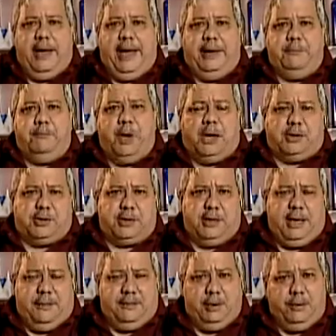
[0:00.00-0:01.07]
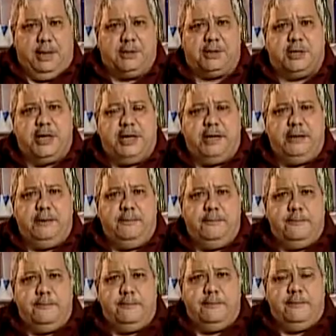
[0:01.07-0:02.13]
a must, an M-U-S-T,
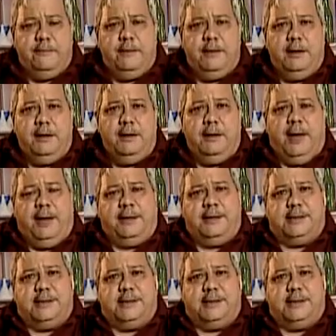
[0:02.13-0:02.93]
and